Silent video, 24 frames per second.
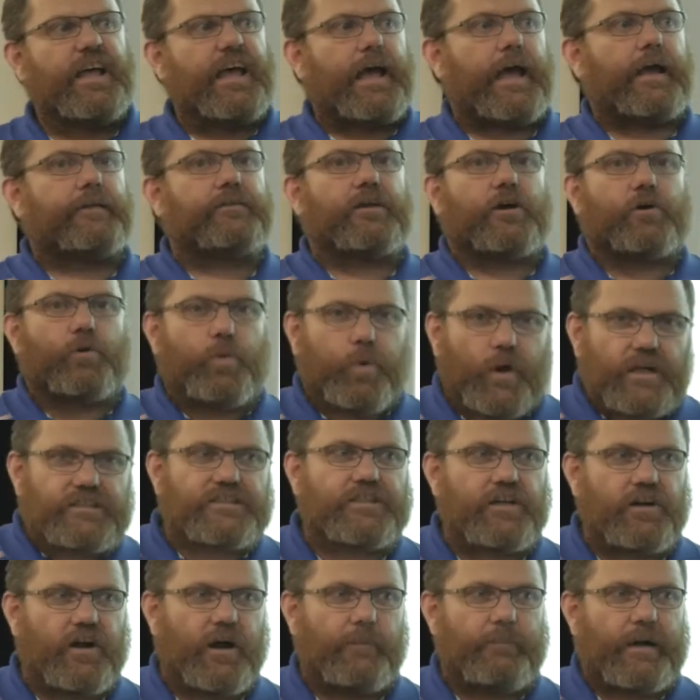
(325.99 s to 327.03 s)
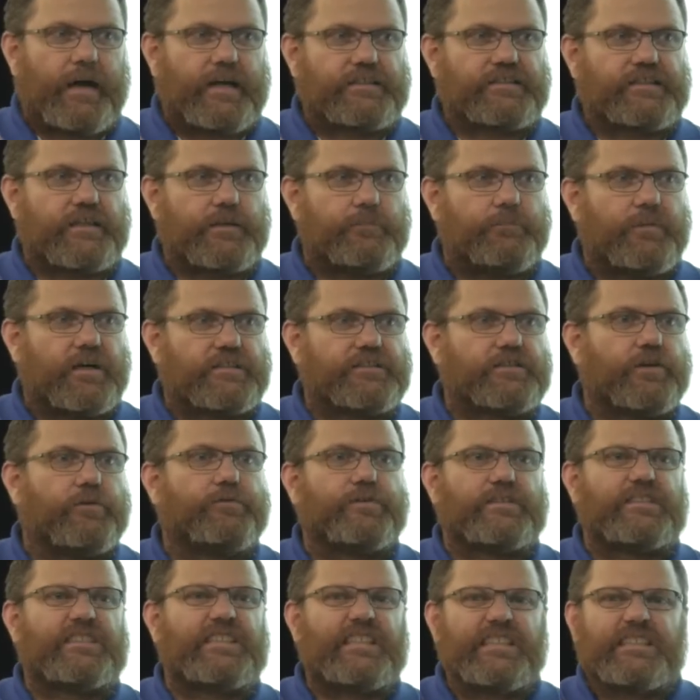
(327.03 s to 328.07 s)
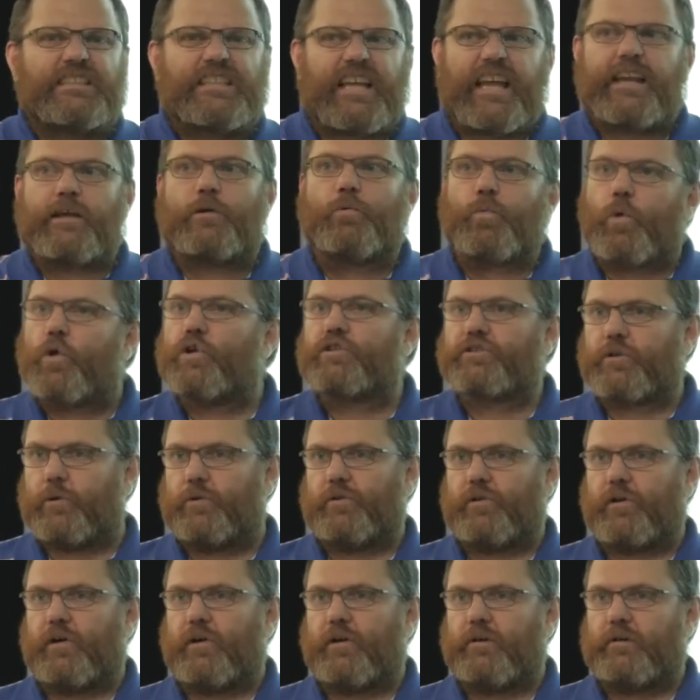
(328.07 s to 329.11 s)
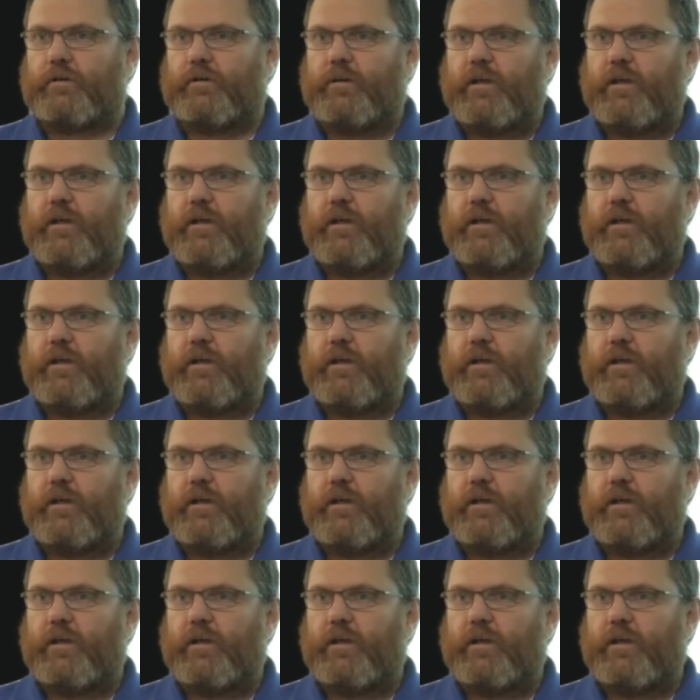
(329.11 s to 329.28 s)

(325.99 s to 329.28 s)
And the question I'm asking myself is this getting worse or not?